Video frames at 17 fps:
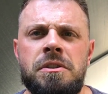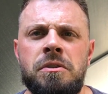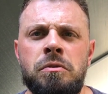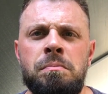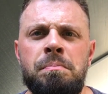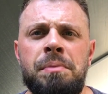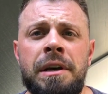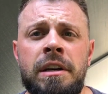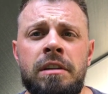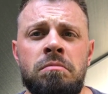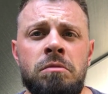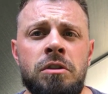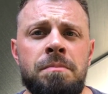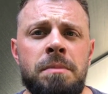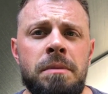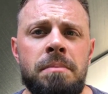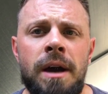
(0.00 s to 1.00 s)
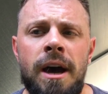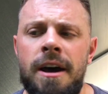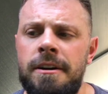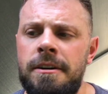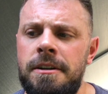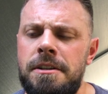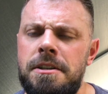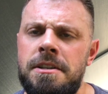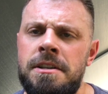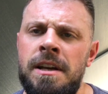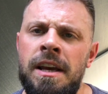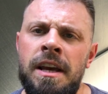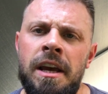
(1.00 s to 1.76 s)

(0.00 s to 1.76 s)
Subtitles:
to big movement patterns